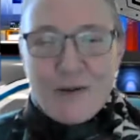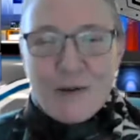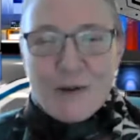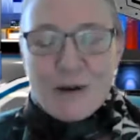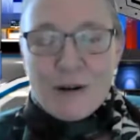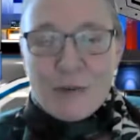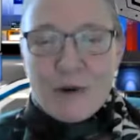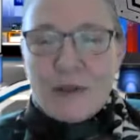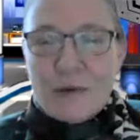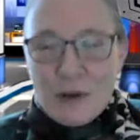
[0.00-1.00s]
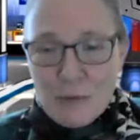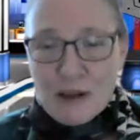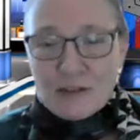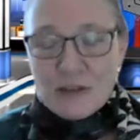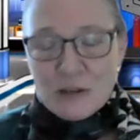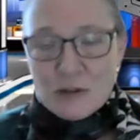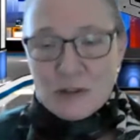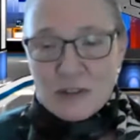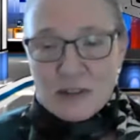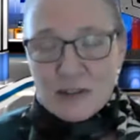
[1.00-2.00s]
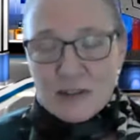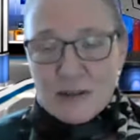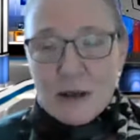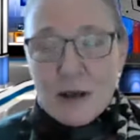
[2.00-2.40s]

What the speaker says: or whether their best interest is.